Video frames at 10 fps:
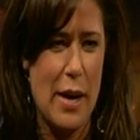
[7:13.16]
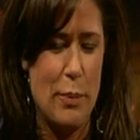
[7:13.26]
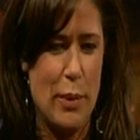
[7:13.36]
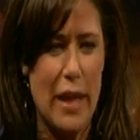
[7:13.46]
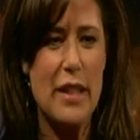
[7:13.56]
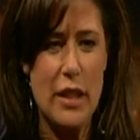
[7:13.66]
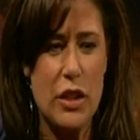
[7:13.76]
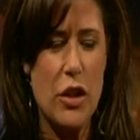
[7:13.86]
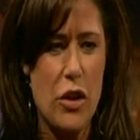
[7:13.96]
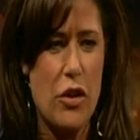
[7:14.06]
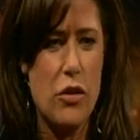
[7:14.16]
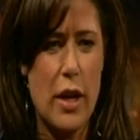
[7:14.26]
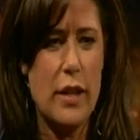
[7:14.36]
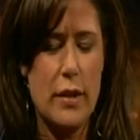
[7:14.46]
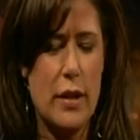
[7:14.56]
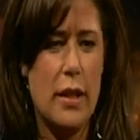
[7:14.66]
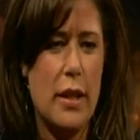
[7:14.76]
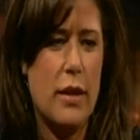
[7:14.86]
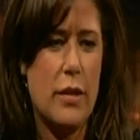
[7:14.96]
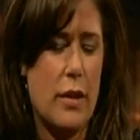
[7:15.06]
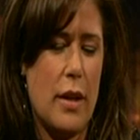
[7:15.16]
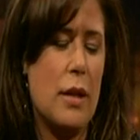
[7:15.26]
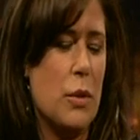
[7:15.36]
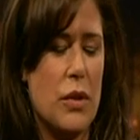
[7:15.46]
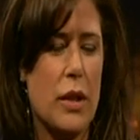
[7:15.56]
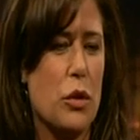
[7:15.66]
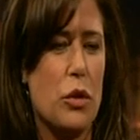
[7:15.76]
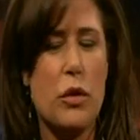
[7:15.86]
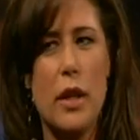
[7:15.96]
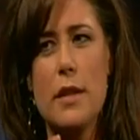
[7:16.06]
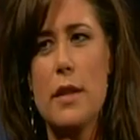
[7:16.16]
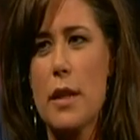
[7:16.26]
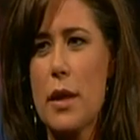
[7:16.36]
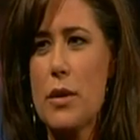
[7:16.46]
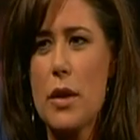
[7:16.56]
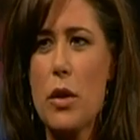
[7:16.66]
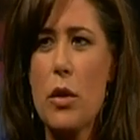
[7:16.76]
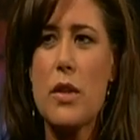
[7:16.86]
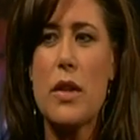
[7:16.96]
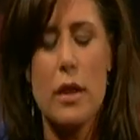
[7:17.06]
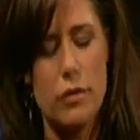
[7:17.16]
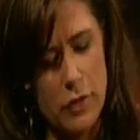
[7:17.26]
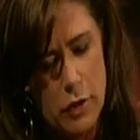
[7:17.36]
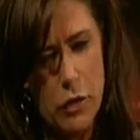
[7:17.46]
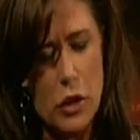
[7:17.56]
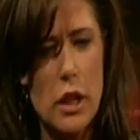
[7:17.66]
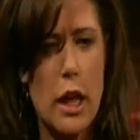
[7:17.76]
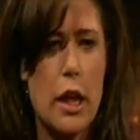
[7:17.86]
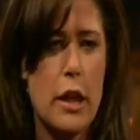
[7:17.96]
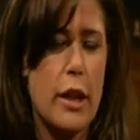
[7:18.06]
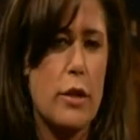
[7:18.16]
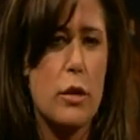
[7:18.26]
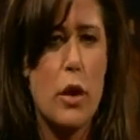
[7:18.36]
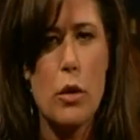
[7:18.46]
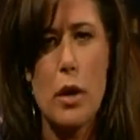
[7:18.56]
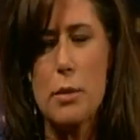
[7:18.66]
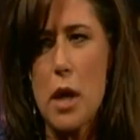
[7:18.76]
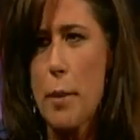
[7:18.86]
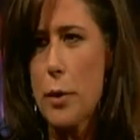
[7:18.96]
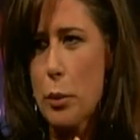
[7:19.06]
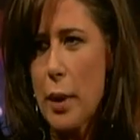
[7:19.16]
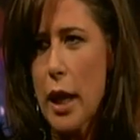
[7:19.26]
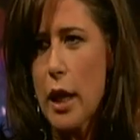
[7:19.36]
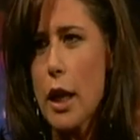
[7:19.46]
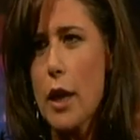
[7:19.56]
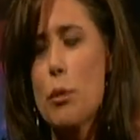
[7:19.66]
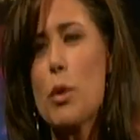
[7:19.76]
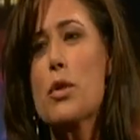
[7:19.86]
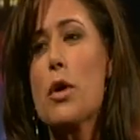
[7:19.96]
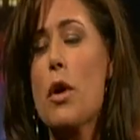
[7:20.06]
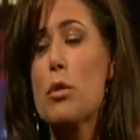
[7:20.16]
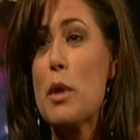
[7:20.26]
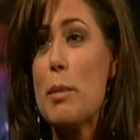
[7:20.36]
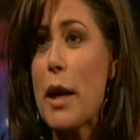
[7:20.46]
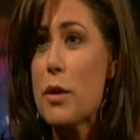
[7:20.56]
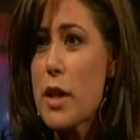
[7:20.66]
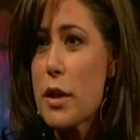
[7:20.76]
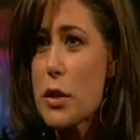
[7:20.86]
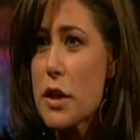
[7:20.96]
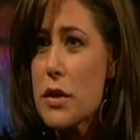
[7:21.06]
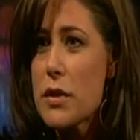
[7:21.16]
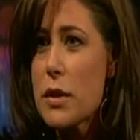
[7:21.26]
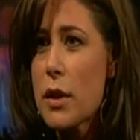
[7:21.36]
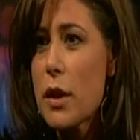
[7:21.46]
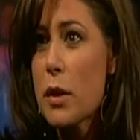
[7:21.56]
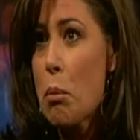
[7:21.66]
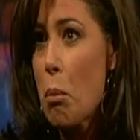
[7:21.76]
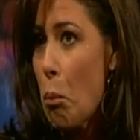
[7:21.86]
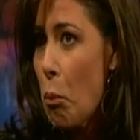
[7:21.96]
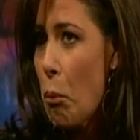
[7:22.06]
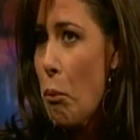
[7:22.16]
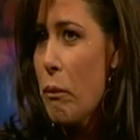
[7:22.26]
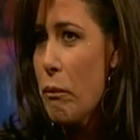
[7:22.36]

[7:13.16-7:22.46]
Um, but I did know, I, he, he was like, you're crazy. And I was like, no, because he had a fever and he had like lower abdominal pain. He had yeah. what's called rebound tenderness. Hmm?